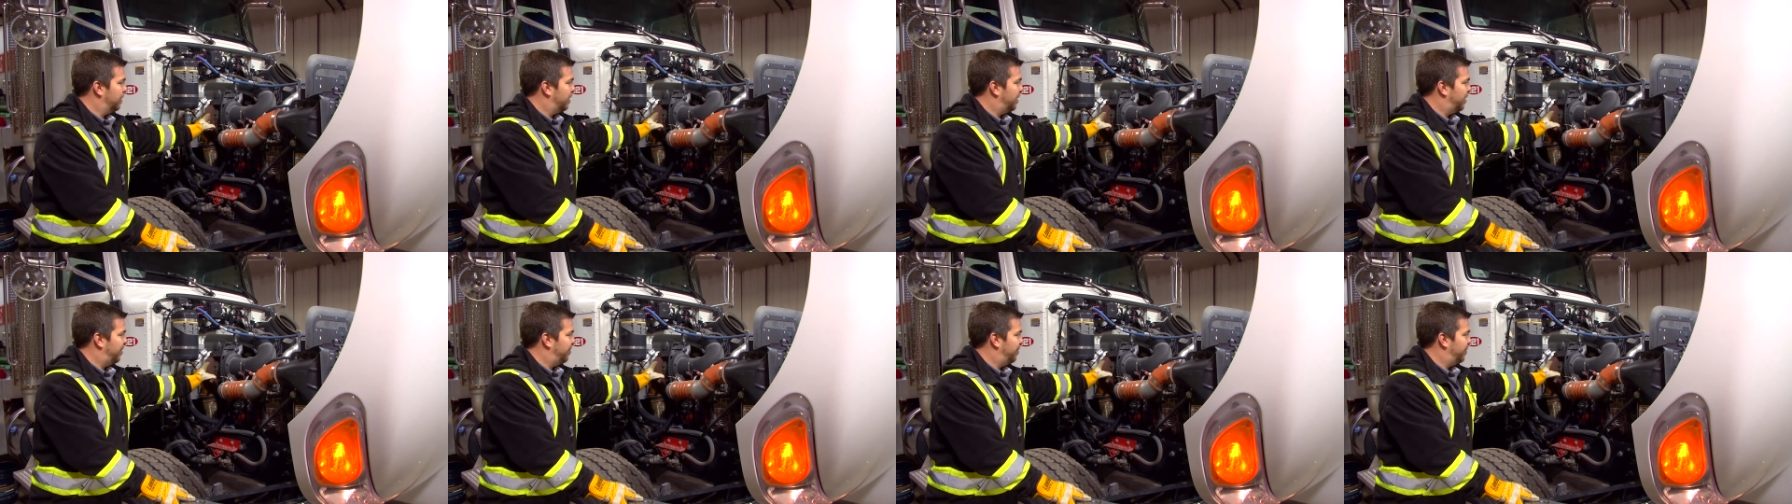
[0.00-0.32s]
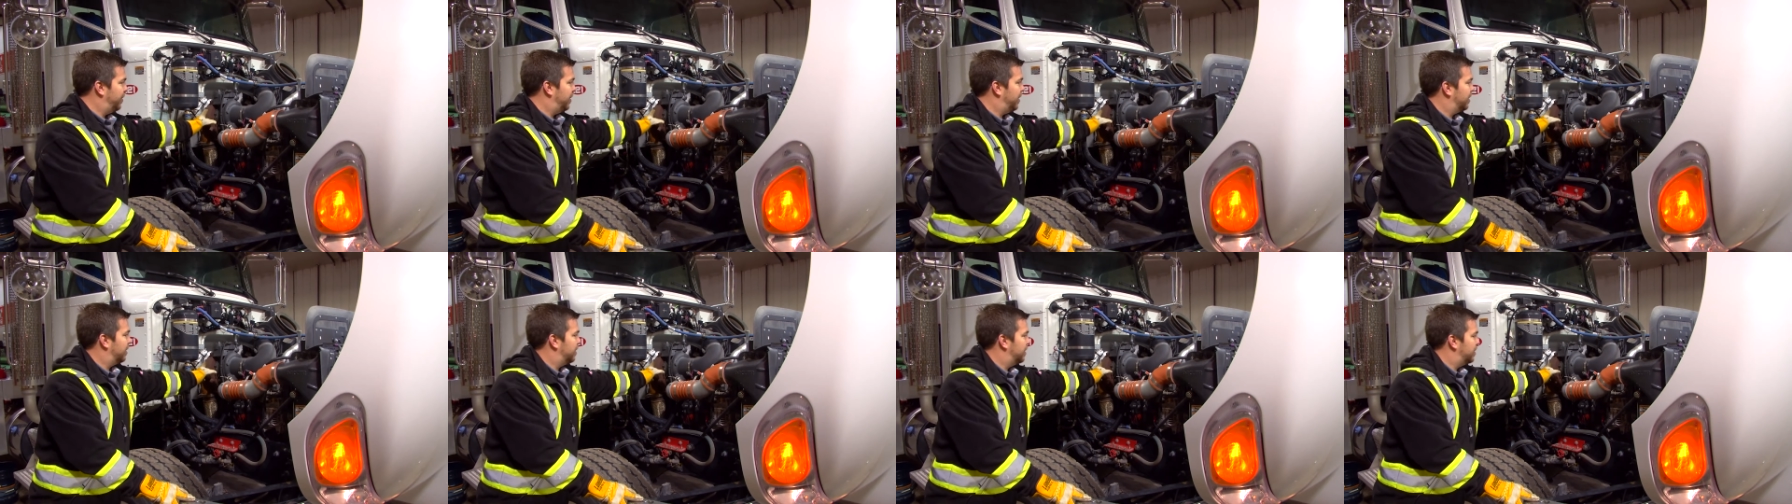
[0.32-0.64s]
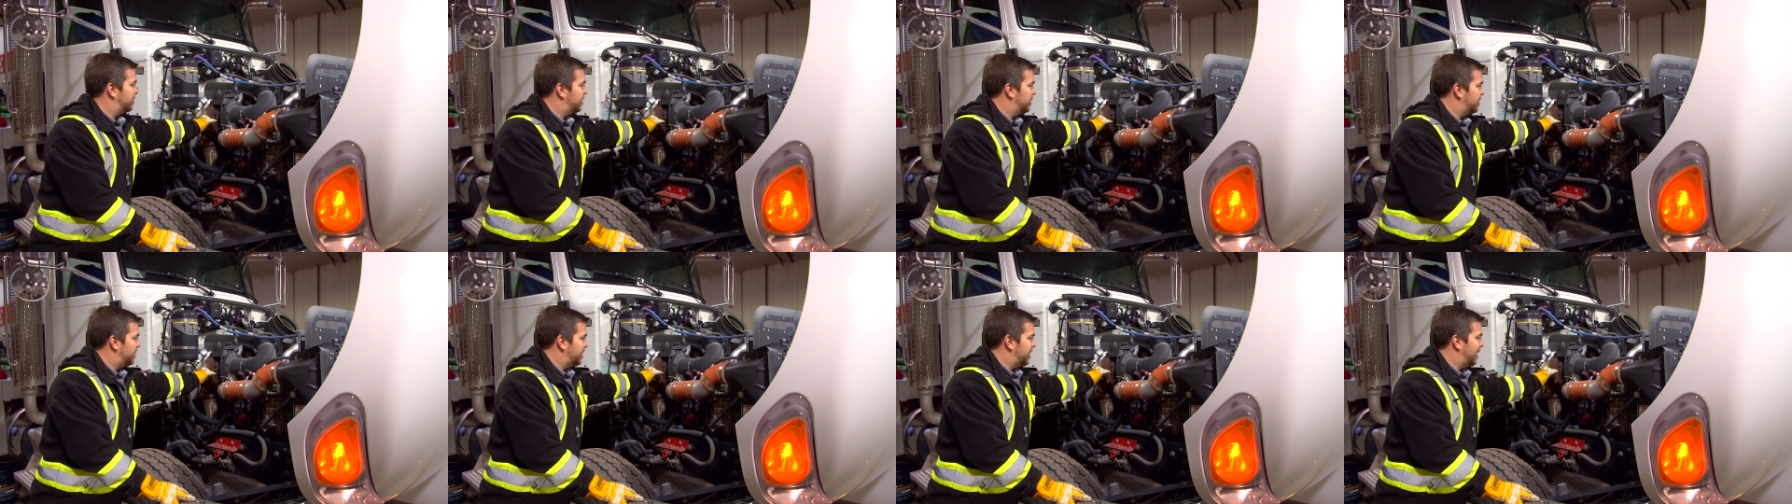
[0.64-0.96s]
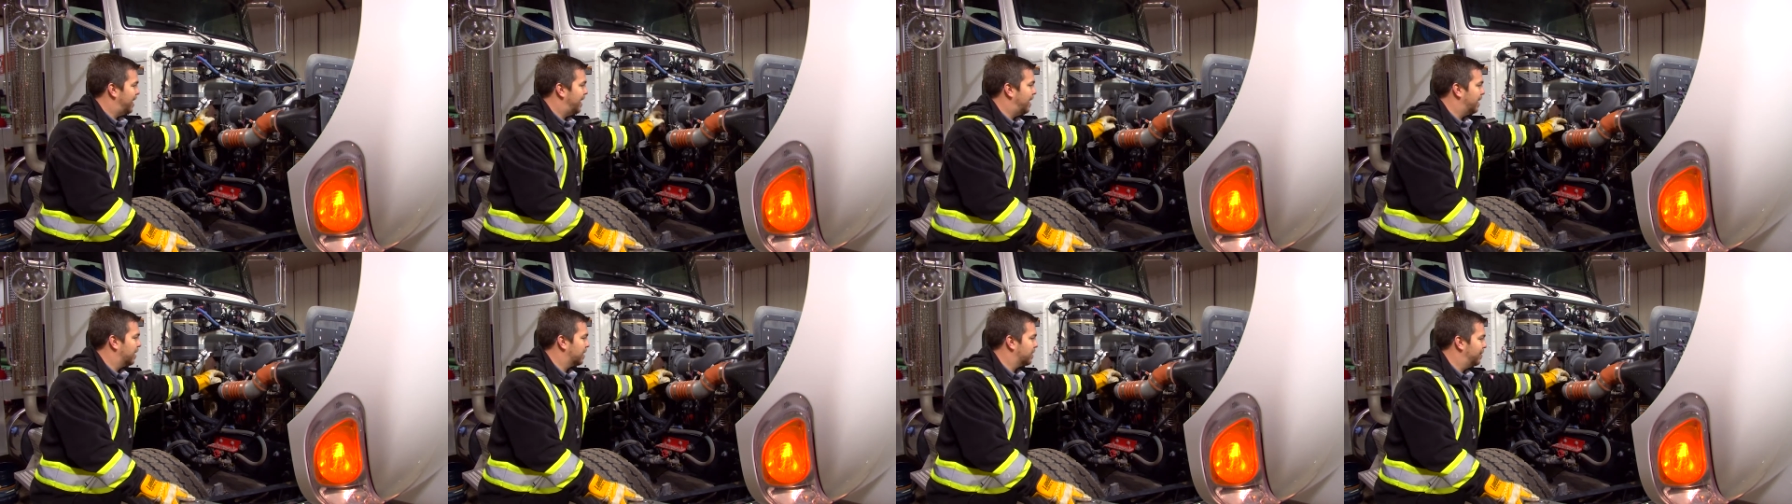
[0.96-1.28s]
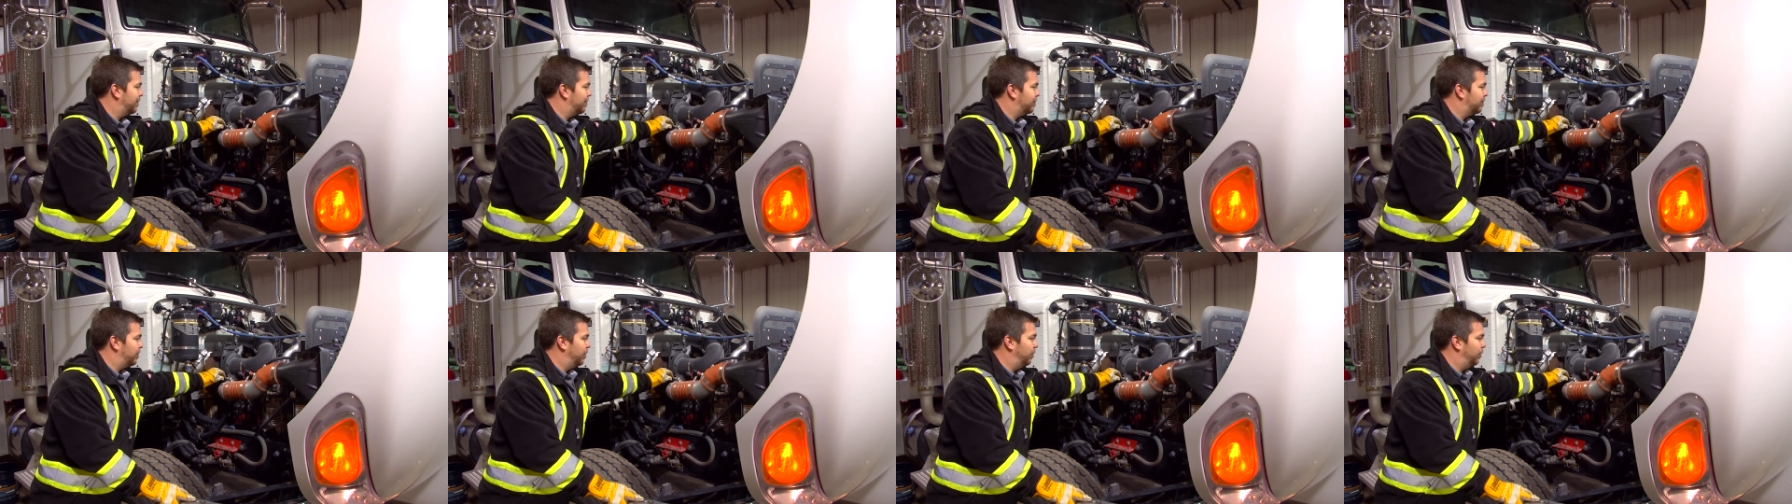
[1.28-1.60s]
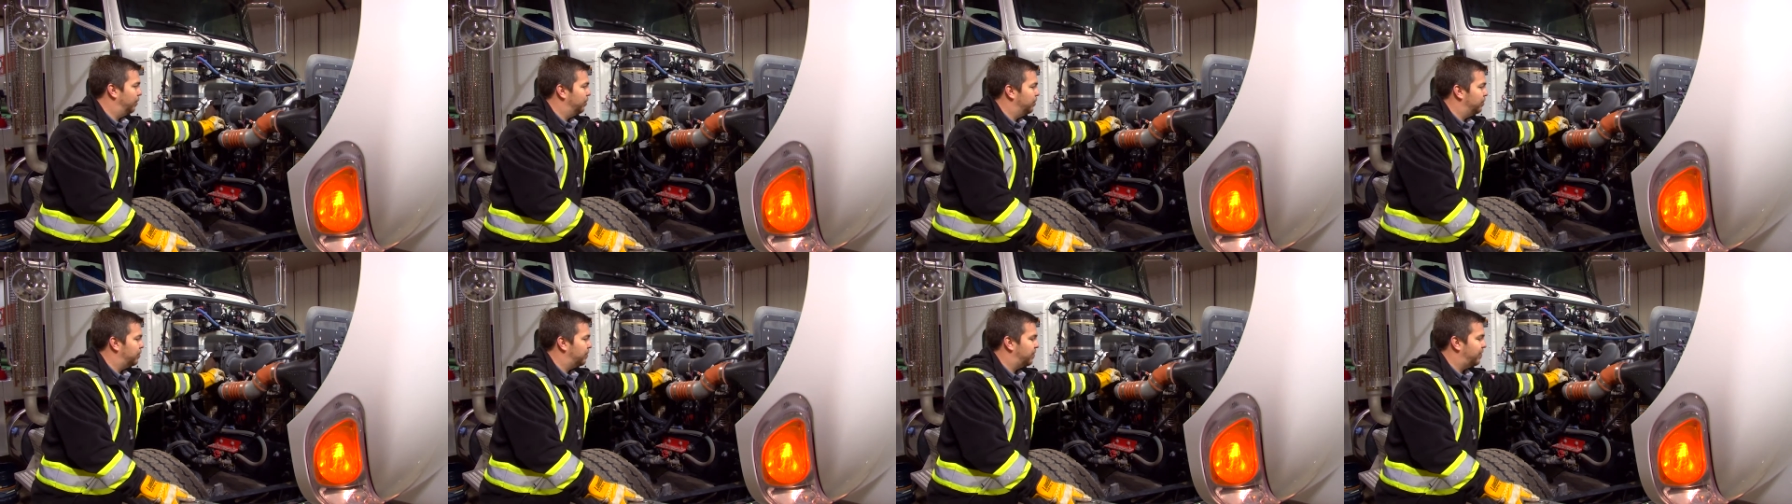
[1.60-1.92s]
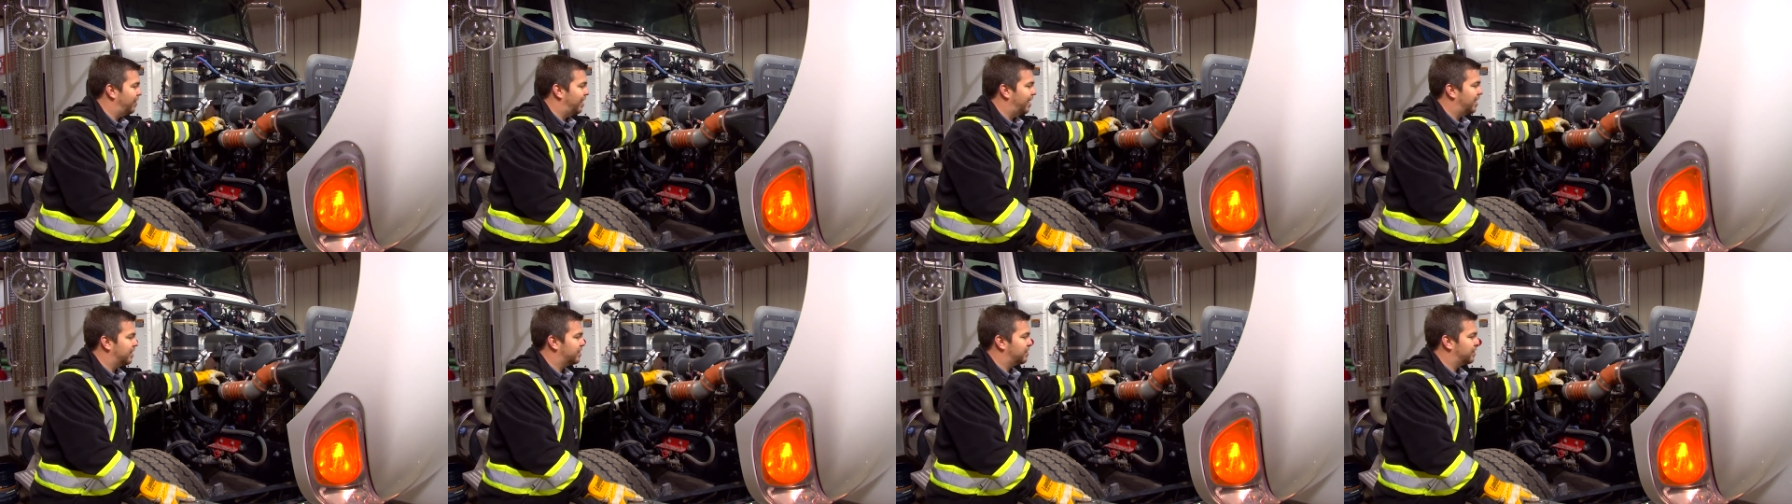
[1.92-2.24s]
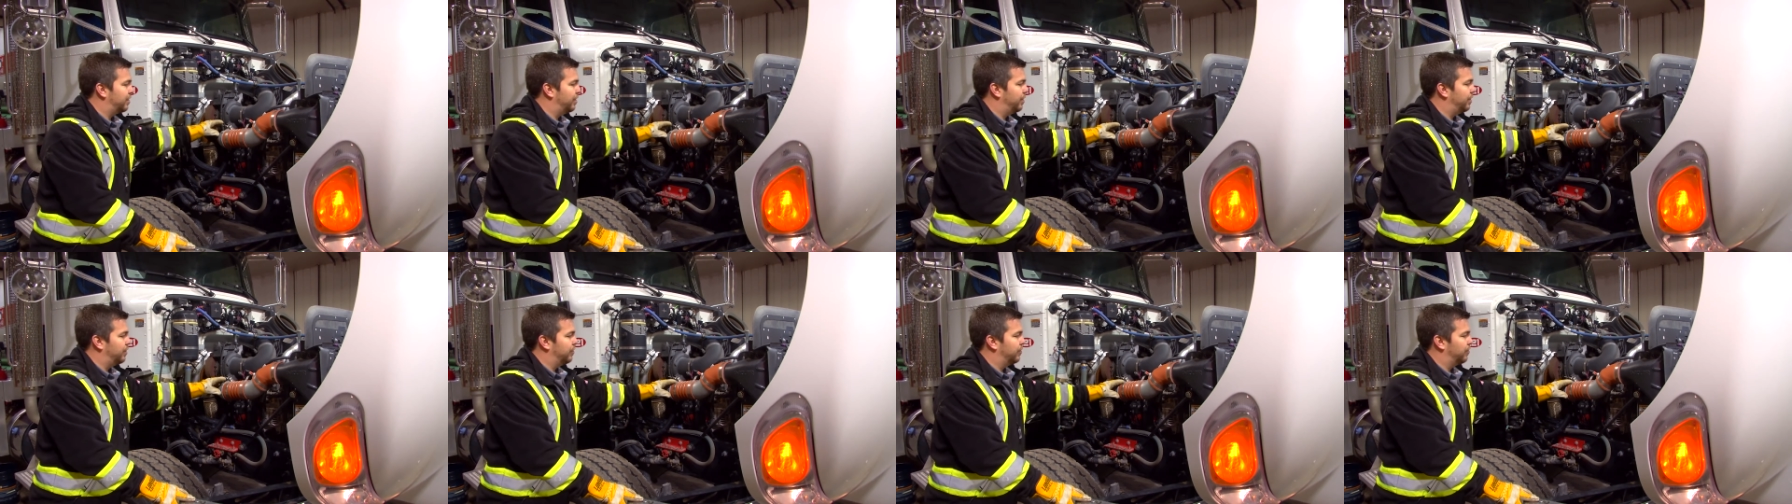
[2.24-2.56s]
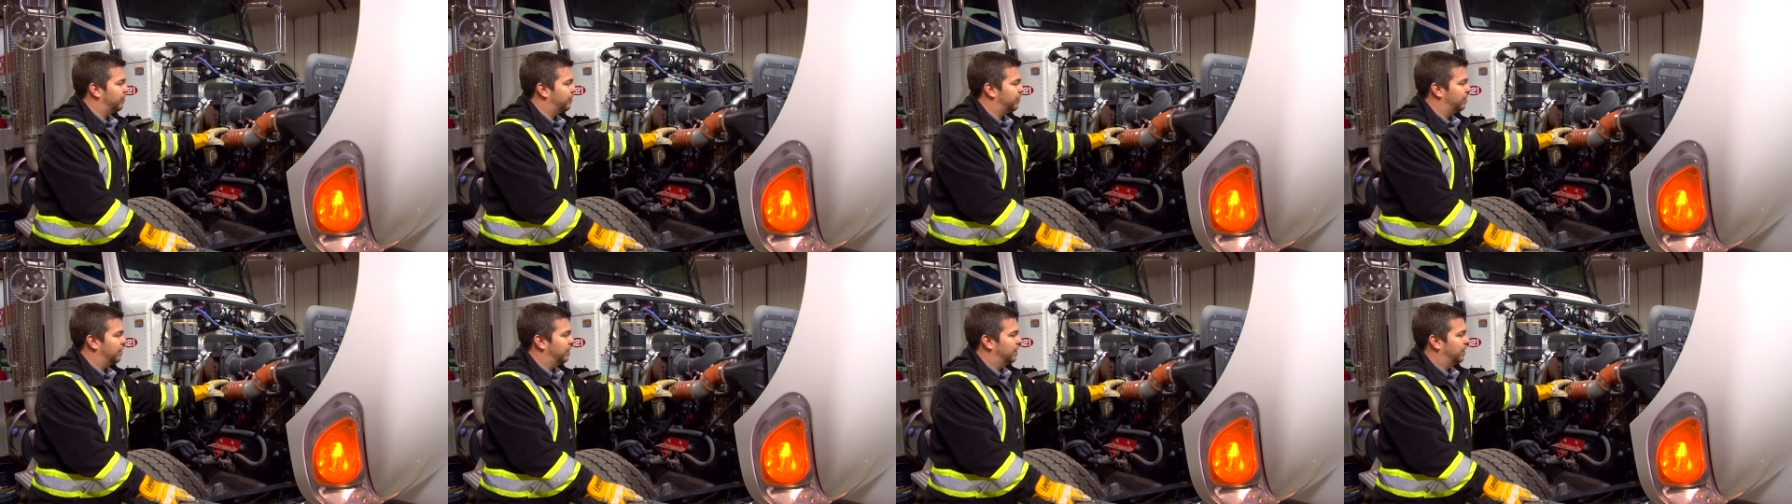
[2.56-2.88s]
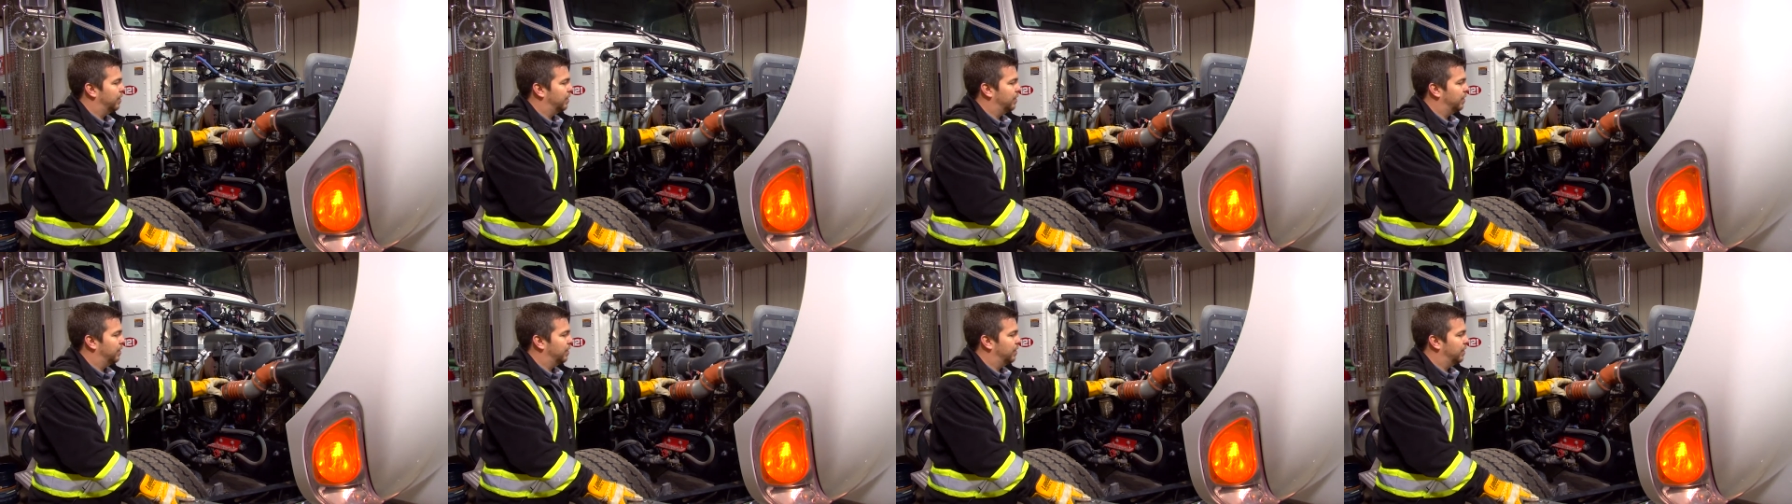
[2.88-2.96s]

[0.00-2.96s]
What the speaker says: Everything is intact, there's no loose fasteners.